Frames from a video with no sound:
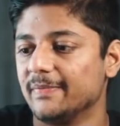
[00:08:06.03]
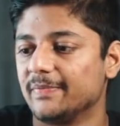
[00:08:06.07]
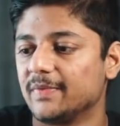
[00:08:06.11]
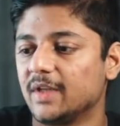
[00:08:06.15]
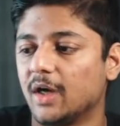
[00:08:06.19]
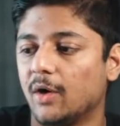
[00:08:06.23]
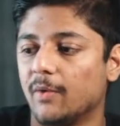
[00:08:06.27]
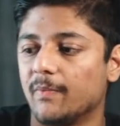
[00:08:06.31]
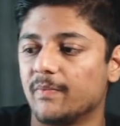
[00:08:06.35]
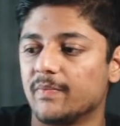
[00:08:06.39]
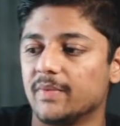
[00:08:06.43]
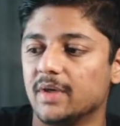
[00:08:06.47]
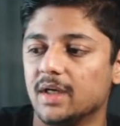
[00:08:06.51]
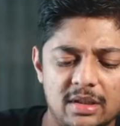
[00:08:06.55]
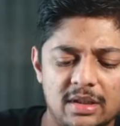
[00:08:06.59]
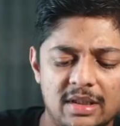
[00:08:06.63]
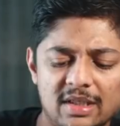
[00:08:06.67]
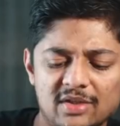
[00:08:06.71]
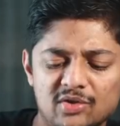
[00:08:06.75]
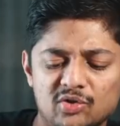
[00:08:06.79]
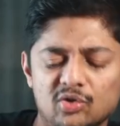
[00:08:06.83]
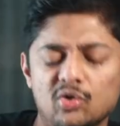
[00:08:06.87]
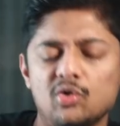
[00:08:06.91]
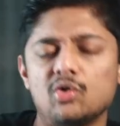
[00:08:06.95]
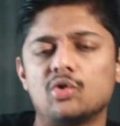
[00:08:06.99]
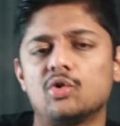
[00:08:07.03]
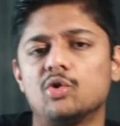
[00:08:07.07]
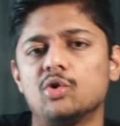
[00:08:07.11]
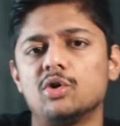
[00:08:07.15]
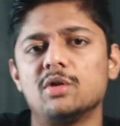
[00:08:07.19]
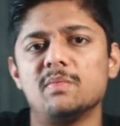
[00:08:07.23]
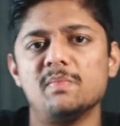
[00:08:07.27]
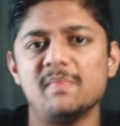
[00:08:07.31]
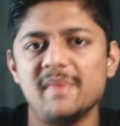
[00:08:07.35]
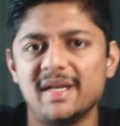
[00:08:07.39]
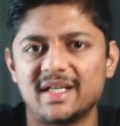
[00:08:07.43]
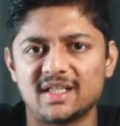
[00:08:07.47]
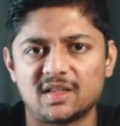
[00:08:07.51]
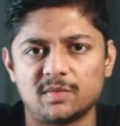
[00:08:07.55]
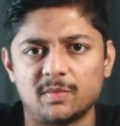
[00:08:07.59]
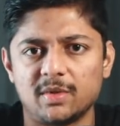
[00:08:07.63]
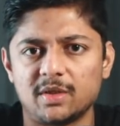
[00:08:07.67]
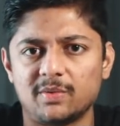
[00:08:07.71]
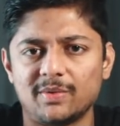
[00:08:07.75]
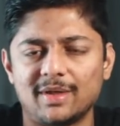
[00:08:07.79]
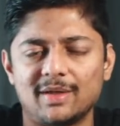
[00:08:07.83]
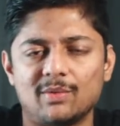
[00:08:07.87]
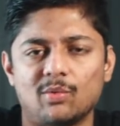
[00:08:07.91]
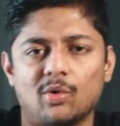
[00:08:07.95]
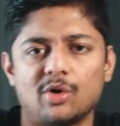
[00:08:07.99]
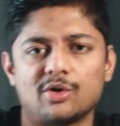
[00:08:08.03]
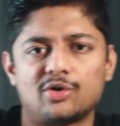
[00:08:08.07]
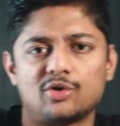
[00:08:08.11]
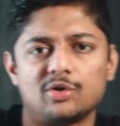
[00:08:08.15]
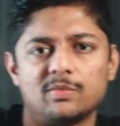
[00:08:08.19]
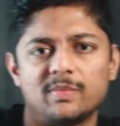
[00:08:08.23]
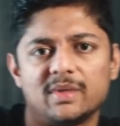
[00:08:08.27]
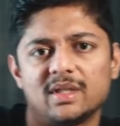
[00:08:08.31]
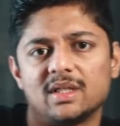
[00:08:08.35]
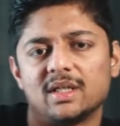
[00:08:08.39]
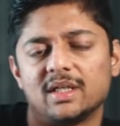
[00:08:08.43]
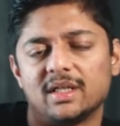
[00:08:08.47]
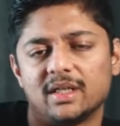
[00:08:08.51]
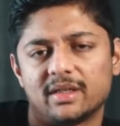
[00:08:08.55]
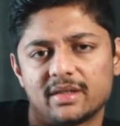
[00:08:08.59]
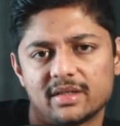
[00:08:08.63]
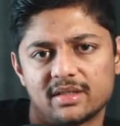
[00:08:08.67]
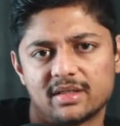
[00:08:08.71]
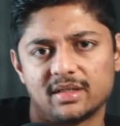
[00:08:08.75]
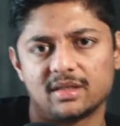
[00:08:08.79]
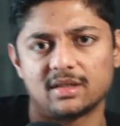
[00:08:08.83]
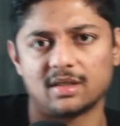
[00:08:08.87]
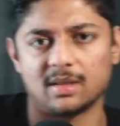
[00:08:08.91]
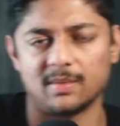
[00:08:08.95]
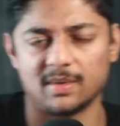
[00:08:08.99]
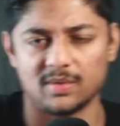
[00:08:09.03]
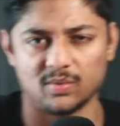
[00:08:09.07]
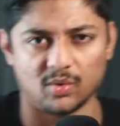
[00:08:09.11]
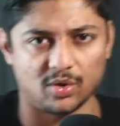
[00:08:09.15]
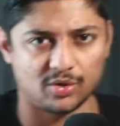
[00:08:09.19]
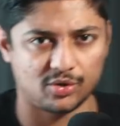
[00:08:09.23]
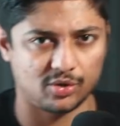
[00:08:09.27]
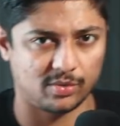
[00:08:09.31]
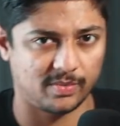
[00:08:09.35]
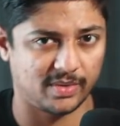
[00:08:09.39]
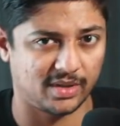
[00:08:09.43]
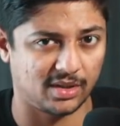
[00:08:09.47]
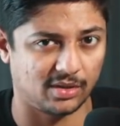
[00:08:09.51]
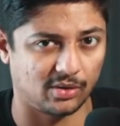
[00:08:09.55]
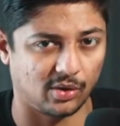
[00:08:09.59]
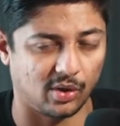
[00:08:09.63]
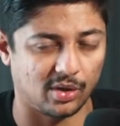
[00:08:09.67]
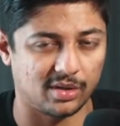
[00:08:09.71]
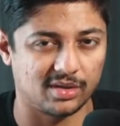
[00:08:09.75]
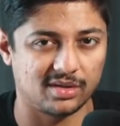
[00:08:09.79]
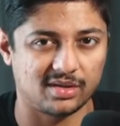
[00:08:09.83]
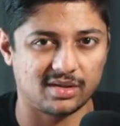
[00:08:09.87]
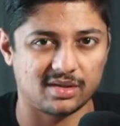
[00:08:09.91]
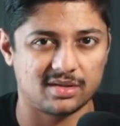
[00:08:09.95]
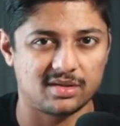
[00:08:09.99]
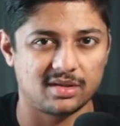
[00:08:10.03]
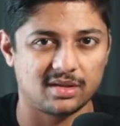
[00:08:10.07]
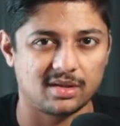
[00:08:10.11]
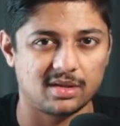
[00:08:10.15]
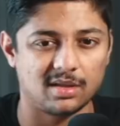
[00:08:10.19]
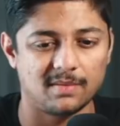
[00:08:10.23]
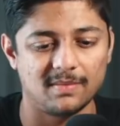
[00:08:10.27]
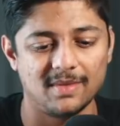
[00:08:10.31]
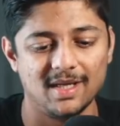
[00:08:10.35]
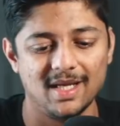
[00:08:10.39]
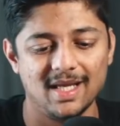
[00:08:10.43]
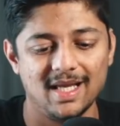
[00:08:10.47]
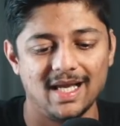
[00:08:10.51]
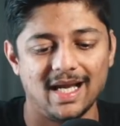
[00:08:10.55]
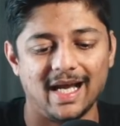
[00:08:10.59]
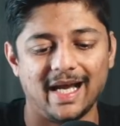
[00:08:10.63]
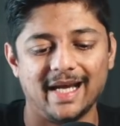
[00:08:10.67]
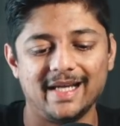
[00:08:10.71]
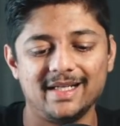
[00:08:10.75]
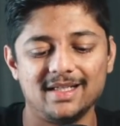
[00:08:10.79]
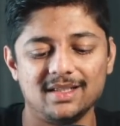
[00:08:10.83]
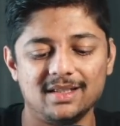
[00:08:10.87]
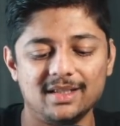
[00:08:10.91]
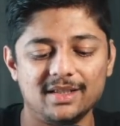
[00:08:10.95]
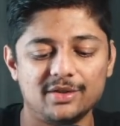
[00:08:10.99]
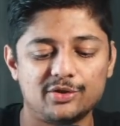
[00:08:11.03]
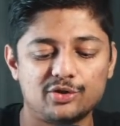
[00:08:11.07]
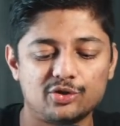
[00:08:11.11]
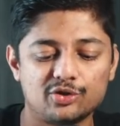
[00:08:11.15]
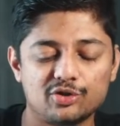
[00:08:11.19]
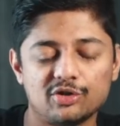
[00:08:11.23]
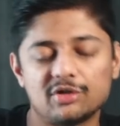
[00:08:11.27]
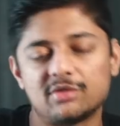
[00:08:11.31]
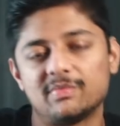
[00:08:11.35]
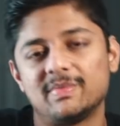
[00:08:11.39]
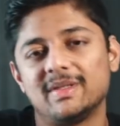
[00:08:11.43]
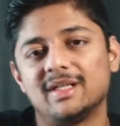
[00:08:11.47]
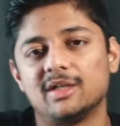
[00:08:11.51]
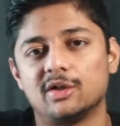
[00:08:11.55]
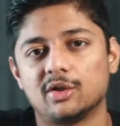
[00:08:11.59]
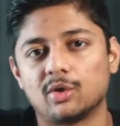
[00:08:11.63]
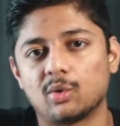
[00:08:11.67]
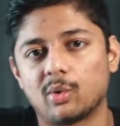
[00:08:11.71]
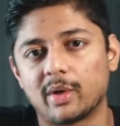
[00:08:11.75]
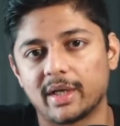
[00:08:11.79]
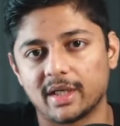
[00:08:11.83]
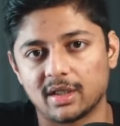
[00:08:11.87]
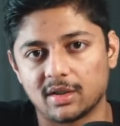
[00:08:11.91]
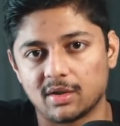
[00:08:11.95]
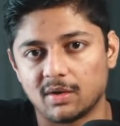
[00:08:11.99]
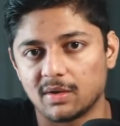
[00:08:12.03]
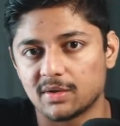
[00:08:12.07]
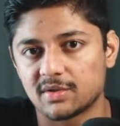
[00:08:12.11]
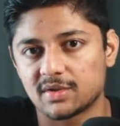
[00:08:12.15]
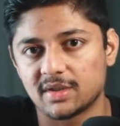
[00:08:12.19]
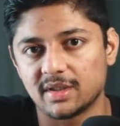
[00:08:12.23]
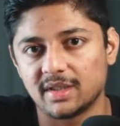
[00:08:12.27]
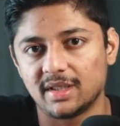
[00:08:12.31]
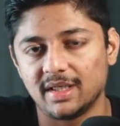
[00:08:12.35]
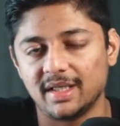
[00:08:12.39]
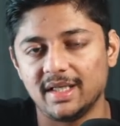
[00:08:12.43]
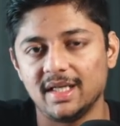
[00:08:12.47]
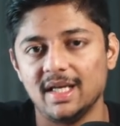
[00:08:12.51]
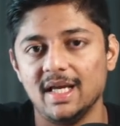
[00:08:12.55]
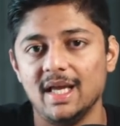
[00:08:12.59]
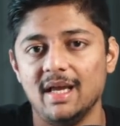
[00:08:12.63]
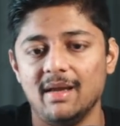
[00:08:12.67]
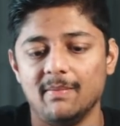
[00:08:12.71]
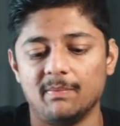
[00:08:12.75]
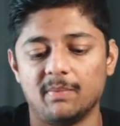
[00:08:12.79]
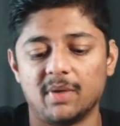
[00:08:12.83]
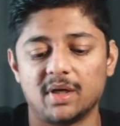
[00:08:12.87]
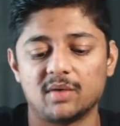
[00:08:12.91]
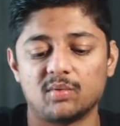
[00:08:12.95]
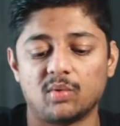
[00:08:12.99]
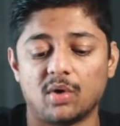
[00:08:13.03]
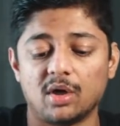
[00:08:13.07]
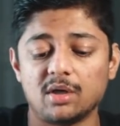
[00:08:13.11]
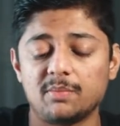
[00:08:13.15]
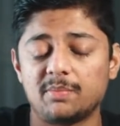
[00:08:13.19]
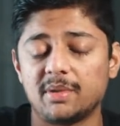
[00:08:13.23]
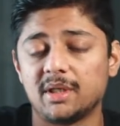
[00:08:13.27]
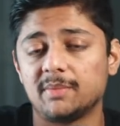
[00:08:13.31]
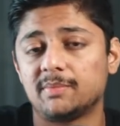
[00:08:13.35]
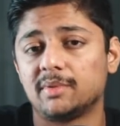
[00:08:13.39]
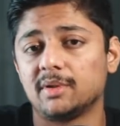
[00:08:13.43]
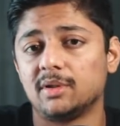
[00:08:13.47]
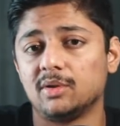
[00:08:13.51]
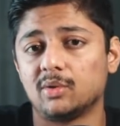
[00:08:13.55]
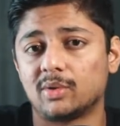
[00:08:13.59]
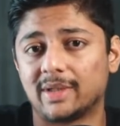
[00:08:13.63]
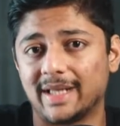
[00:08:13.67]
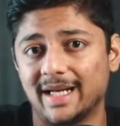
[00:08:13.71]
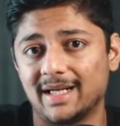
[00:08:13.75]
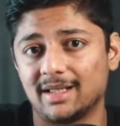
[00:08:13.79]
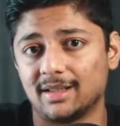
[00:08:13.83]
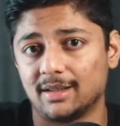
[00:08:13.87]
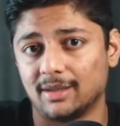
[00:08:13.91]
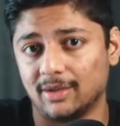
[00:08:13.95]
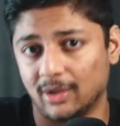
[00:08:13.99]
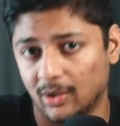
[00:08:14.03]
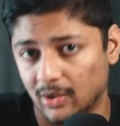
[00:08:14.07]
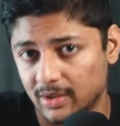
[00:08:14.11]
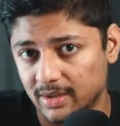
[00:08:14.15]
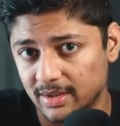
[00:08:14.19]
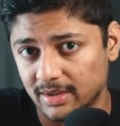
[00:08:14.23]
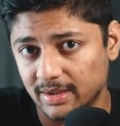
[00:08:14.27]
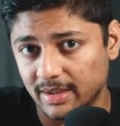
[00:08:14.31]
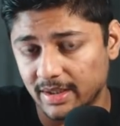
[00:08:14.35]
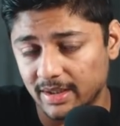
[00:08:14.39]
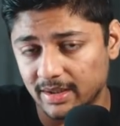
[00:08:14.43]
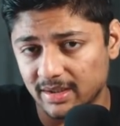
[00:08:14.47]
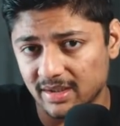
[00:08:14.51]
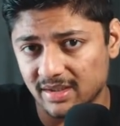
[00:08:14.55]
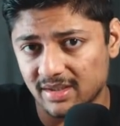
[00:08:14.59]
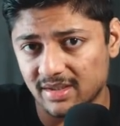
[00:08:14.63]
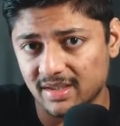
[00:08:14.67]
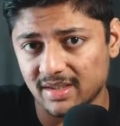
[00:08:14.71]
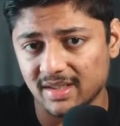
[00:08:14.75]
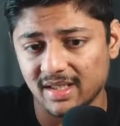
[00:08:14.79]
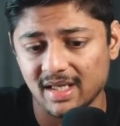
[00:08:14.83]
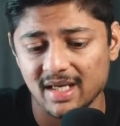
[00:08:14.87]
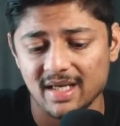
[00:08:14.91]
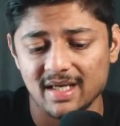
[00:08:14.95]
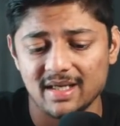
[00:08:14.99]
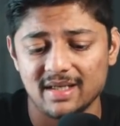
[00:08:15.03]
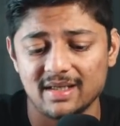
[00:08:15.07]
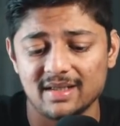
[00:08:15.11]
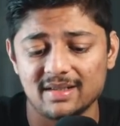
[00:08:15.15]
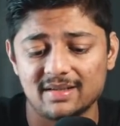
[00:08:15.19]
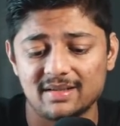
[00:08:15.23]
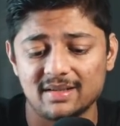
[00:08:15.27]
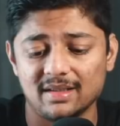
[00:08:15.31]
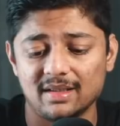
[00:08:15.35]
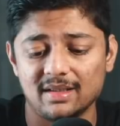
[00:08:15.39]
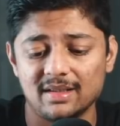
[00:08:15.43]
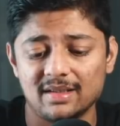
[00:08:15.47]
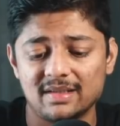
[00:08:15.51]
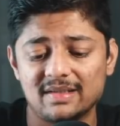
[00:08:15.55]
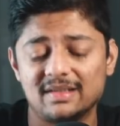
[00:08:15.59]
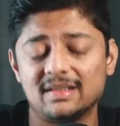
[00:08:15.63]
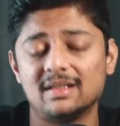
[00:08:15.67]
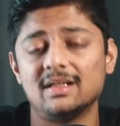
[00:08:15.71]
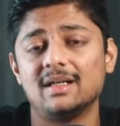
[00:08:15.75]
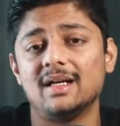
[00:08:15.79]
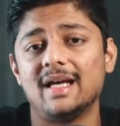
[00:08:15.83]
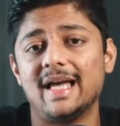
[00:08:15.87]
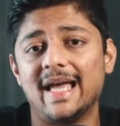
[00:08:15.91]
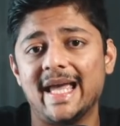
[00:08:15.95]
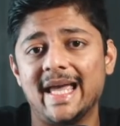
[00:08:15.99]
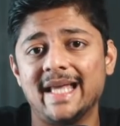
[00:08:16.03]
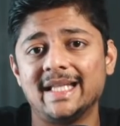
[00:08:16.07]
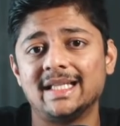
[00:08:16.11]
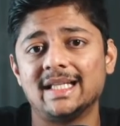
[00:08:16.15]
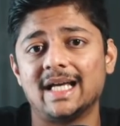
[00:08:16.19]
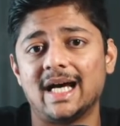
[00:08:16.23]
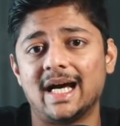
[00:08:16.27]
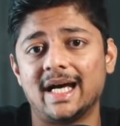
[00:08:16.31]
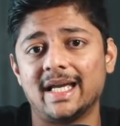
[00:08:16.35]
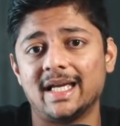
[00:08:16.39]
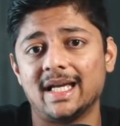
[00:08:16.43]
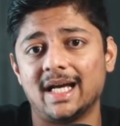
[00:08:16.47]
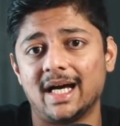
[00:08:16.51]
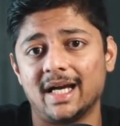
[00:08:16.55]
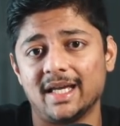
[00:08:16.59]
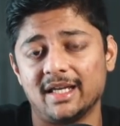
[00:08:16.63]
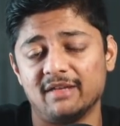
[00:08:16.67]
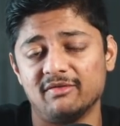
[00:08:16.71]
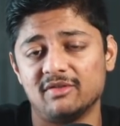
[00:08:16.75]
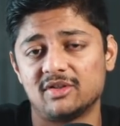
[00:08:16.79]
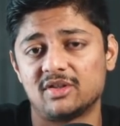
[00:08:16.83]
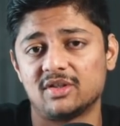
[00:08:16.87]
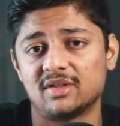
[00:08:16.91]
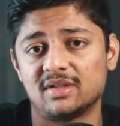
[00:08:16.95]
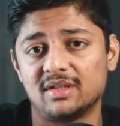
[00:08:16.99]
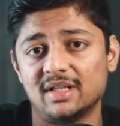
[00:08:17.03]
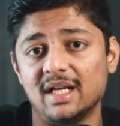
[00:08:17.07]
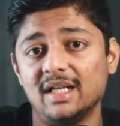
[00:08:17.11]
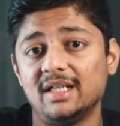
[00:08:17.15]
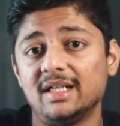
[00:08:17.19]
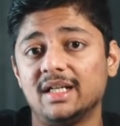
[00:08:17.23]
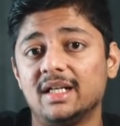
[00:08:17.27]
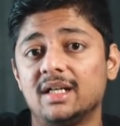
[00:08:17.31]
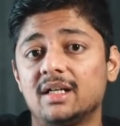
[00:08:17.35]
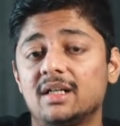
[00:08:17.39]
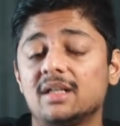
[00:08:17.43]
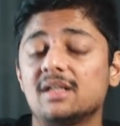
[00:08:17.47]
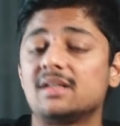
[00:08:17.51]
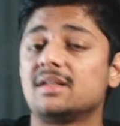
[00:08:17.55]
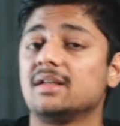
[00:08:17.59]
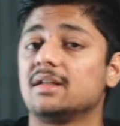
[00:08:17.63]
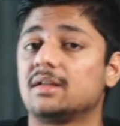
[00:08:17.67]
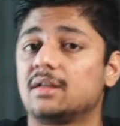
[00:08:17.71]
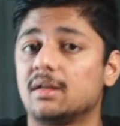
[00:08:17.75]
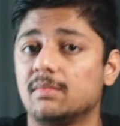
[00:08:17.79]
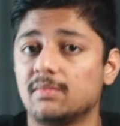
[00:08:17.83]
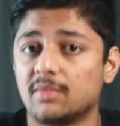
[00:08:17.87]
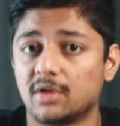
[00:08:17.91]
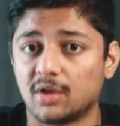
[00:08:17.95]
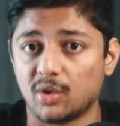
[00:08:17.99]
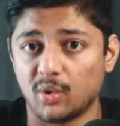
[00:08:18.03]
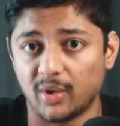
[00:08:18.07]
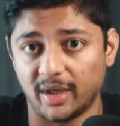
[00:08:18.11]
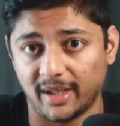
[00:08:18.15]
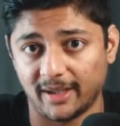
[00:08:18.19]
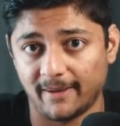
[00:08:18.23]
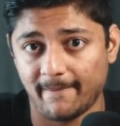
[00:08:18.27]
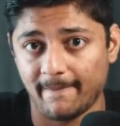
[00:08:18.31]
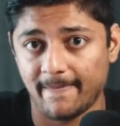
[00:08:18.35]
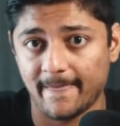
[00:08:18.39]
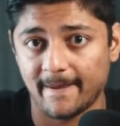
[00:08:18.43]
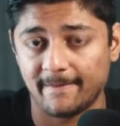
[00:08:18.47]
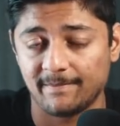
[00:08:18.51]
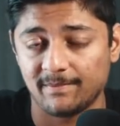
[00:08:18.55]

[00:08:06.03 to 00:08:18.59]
Now, there's no good mix between what should be the interest income and what should be the non-interest income. Ideally, it should just be growing constantly. But what people look at a lot in the industry is the NII, which is net interest income growing.